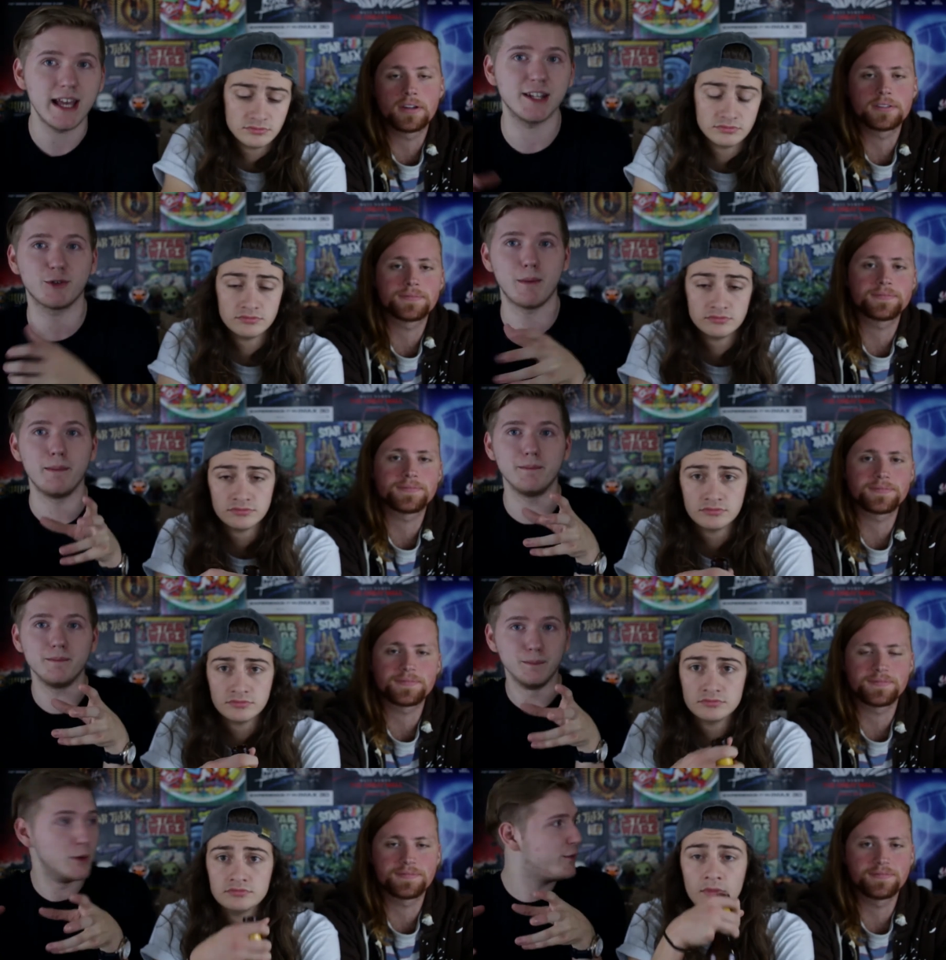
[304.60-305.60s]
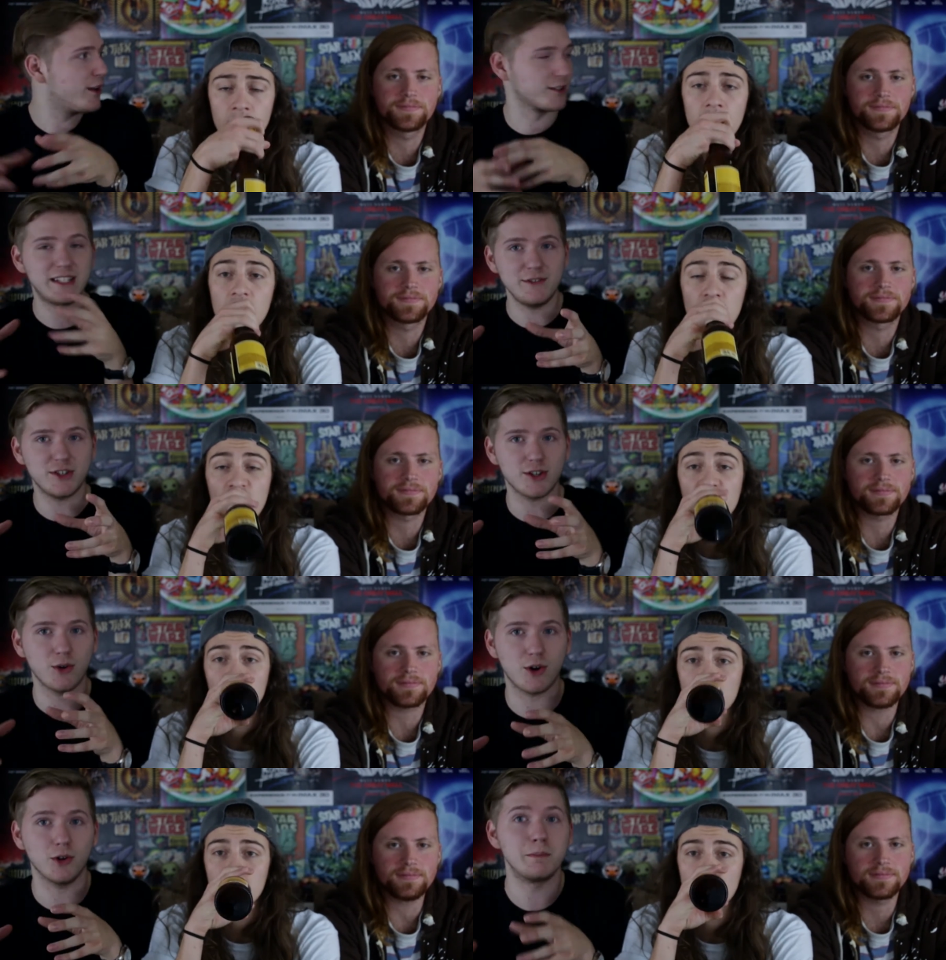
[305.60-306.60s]
Speaker 1: is from a movie or TV show
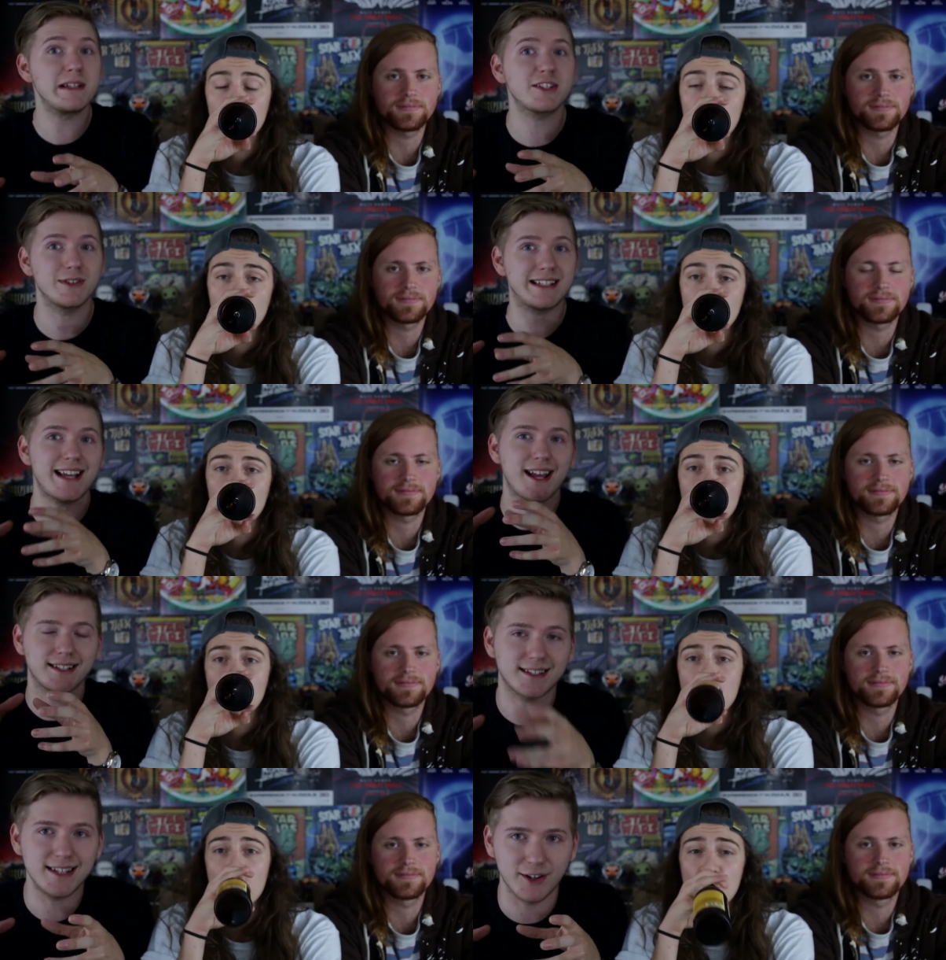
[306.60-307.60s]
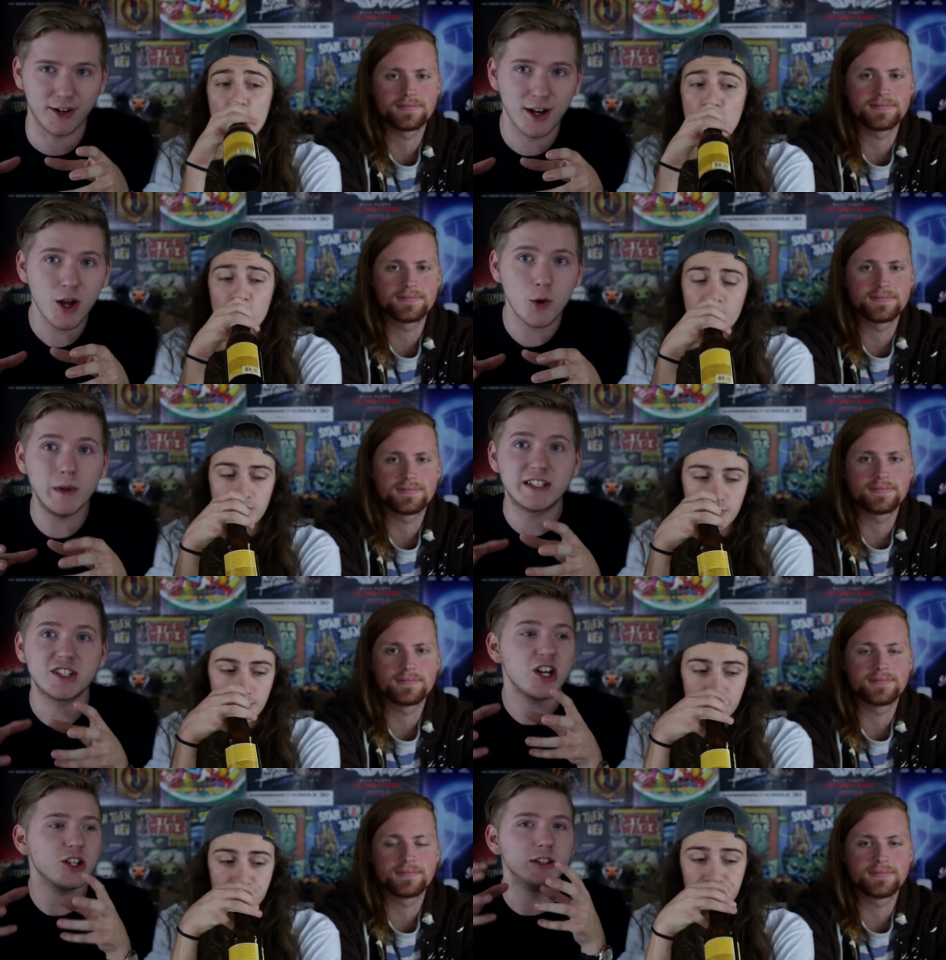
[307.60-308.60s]
called Mystery Science Theater,
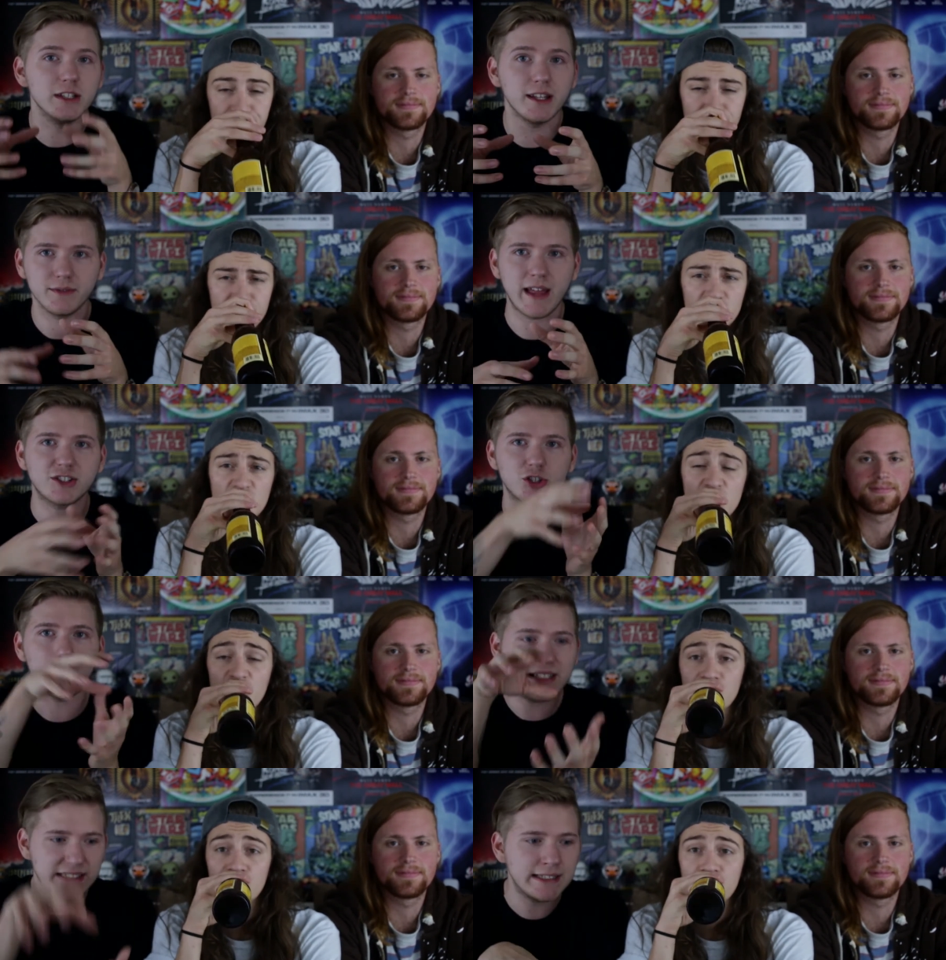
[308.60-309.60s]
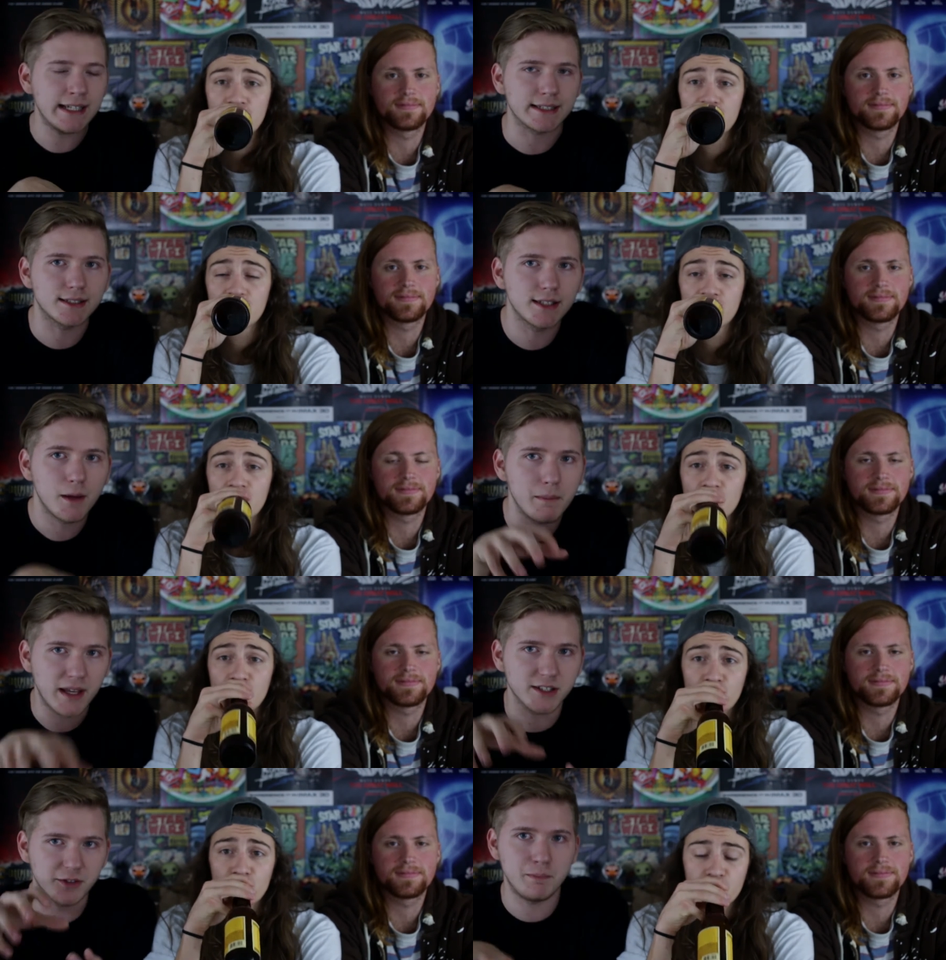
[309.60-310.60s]
which that show exists
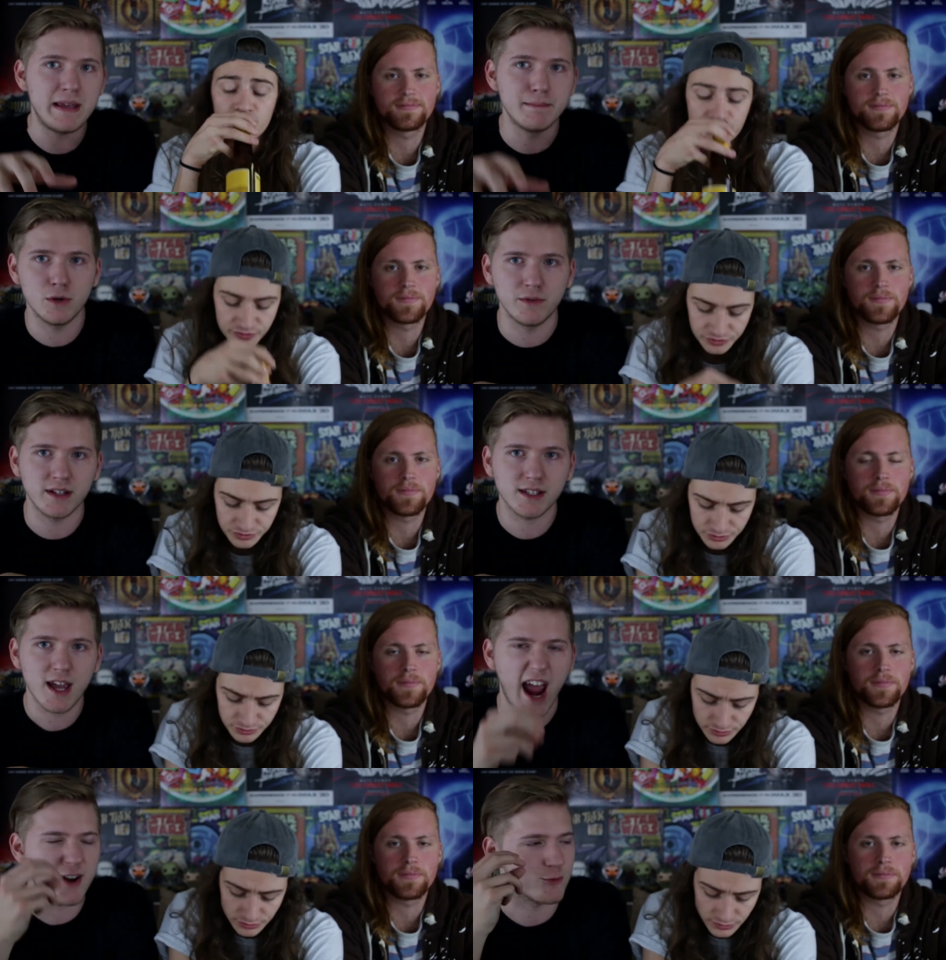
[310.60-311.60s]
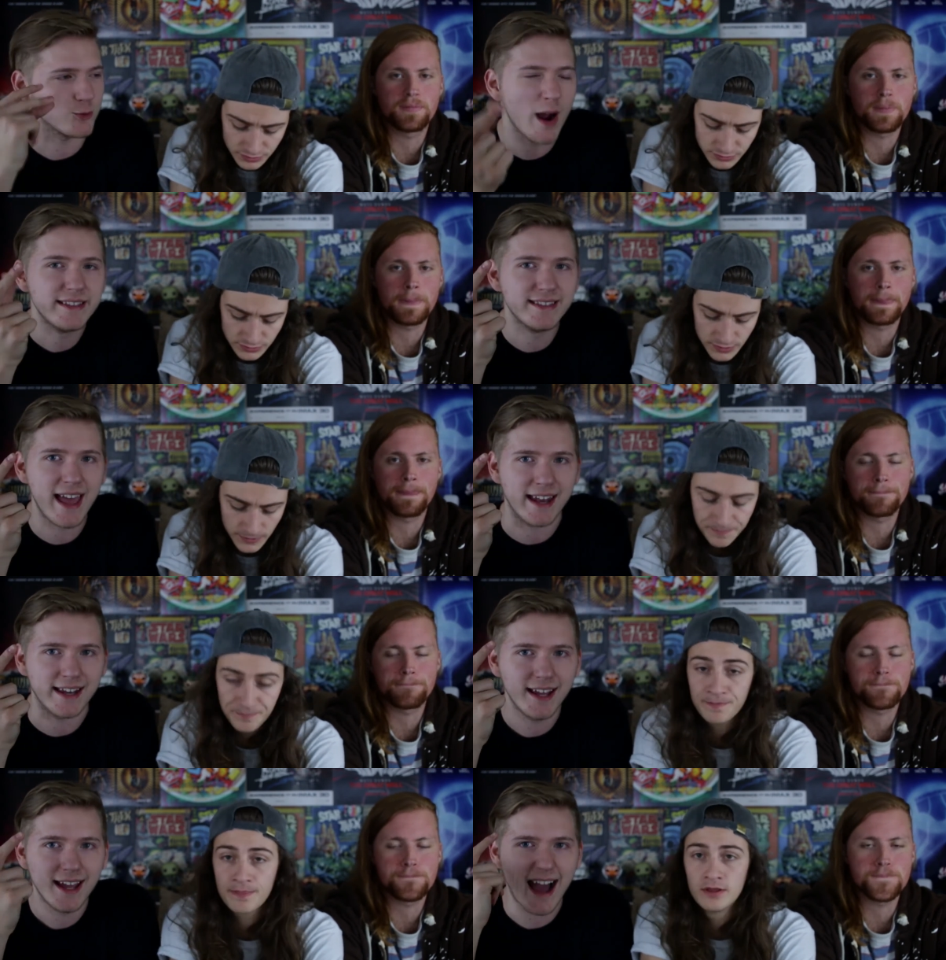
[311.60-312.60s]
because of B movies. And right then,
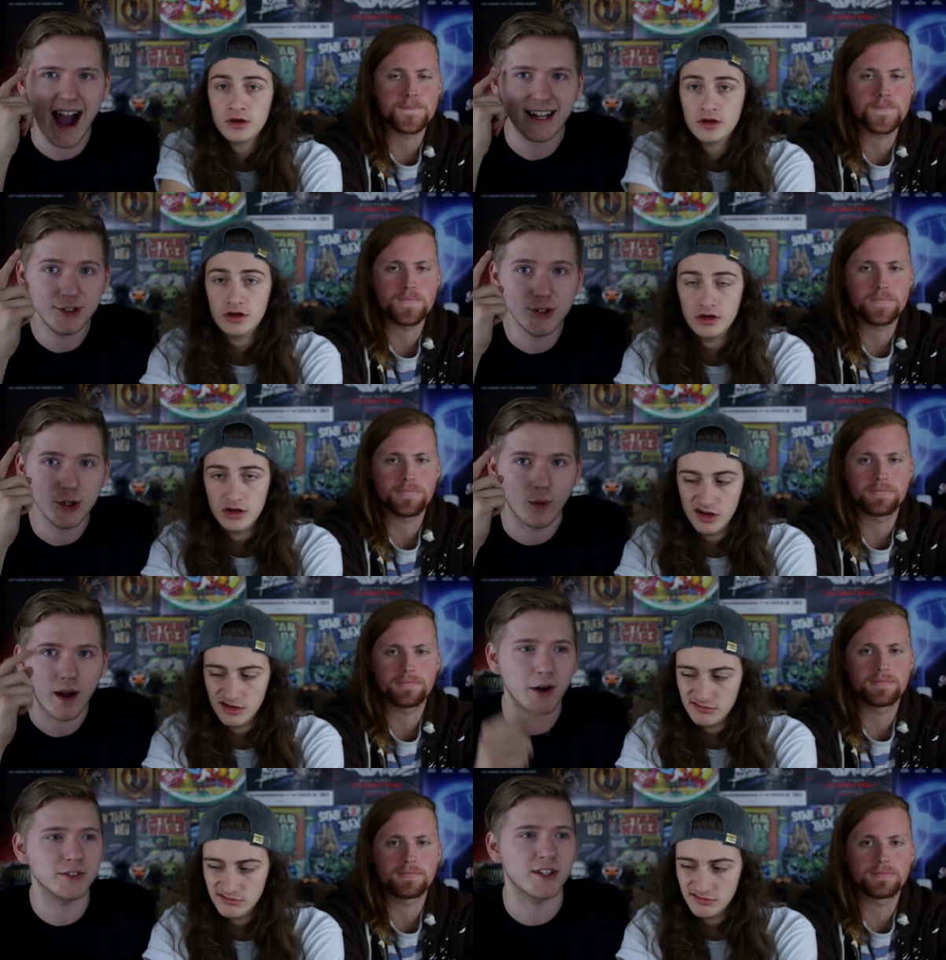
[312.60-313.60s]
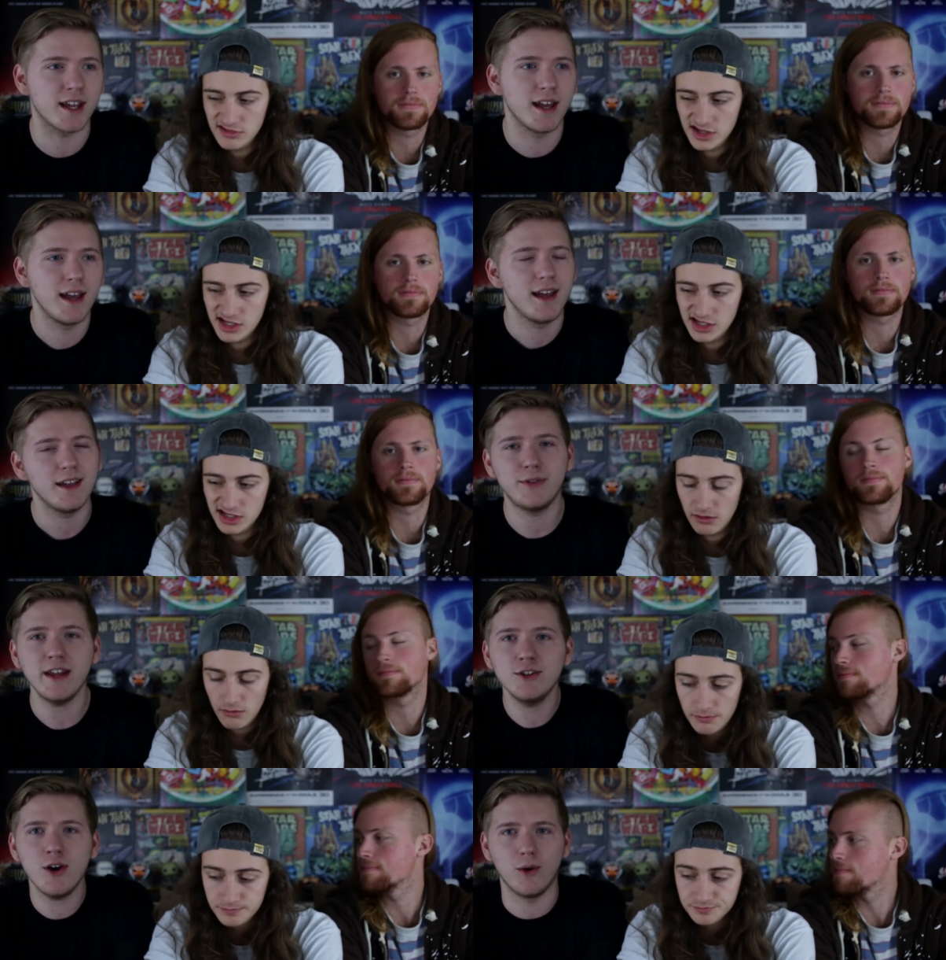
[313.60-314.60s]
I knew. I was like,
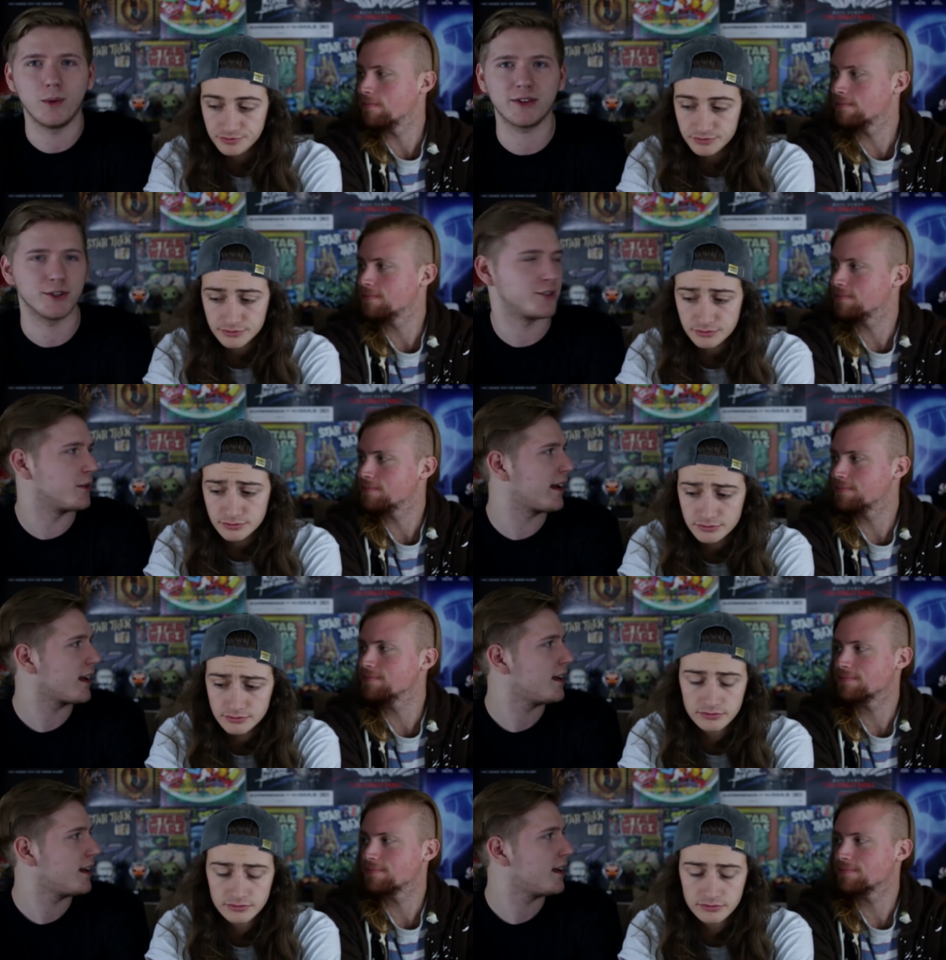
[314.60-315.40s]
they know what they're doing.